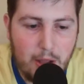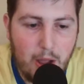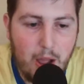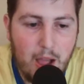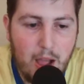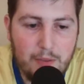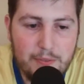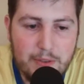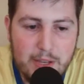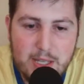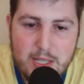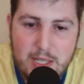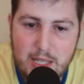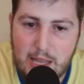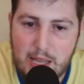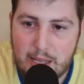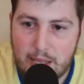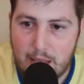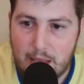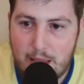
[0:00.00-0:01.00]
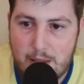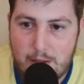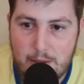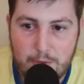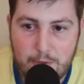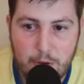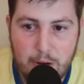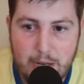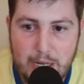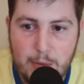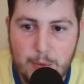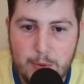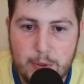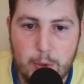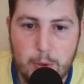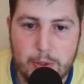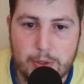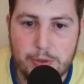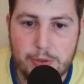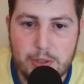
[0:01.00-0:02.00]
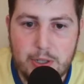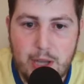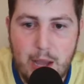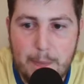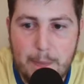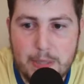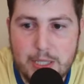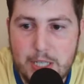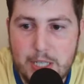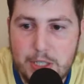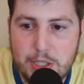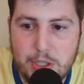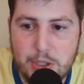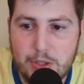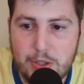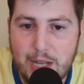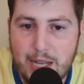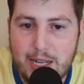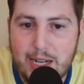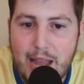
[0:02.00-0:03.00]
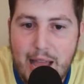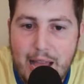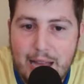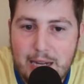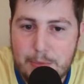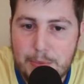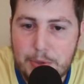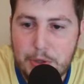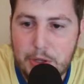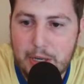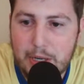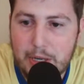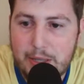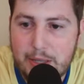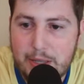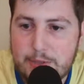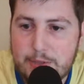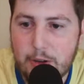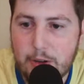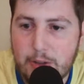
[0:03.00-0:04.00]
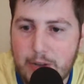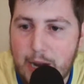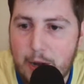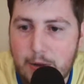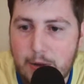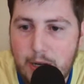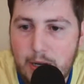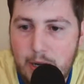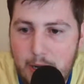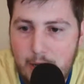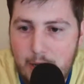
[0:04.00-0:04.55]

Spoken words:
Obviously, like for anyone who entered the competition, you kind of had to predict this far out.